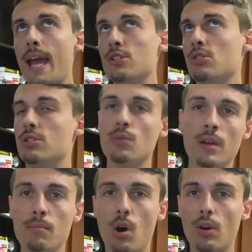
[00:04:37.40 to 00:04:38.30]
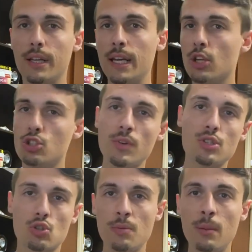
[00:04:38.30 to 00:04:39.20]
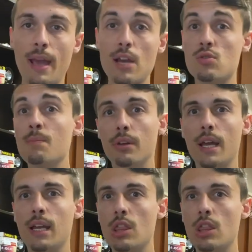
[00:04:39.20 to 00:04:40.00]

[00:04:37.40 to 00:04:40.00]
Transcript: ads, you're doing marketing, you're doing social media management, but